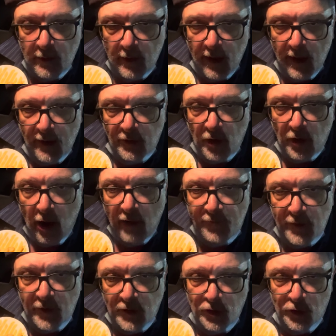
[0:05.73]
and
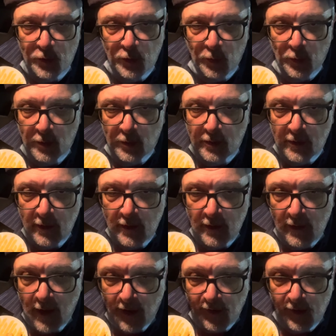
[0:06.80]
Coffee Too.
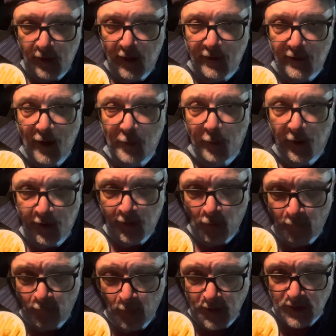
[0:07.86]
How do you like that radio
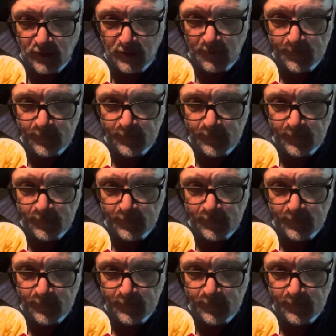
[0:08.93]
voice?